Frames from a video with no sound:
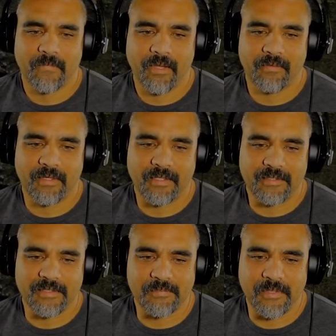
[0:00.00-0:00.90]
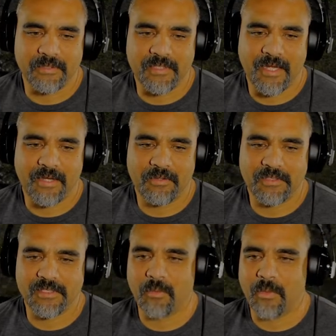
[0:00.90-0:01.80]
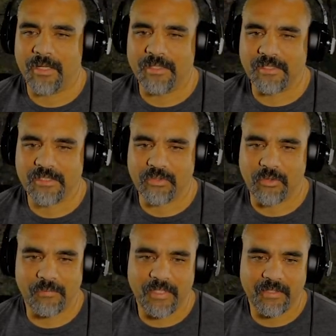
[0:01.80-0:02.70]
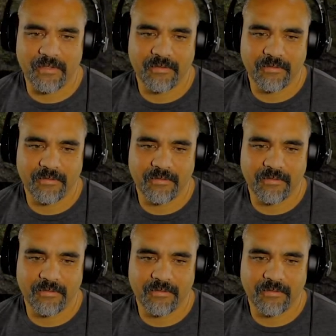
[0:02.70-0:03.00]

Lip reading: and then get this built out while it's storming.